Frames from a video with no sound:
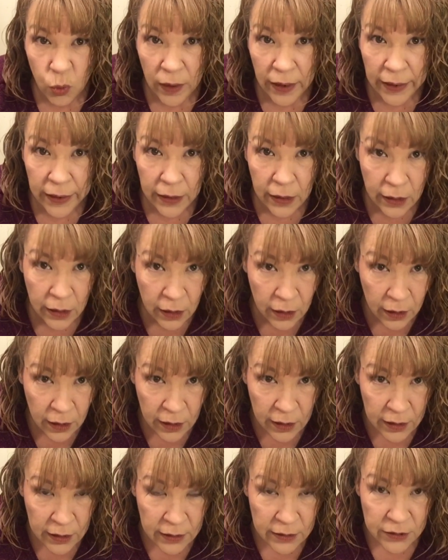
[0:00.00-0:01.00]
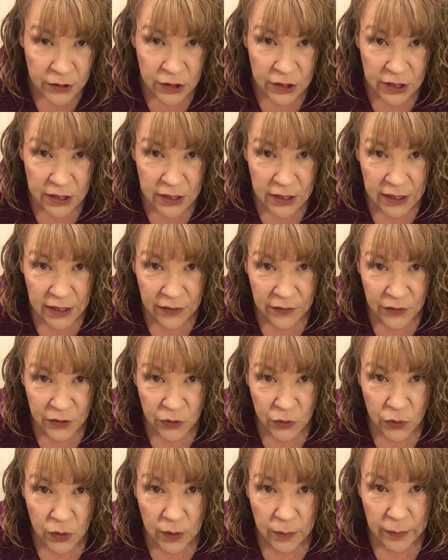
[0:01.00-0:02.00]
wet just to give
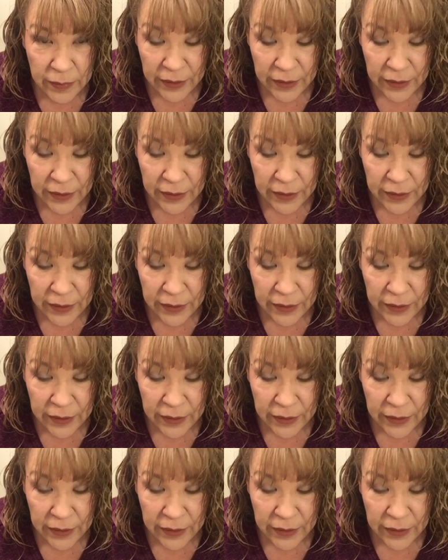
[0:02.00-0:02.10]
you a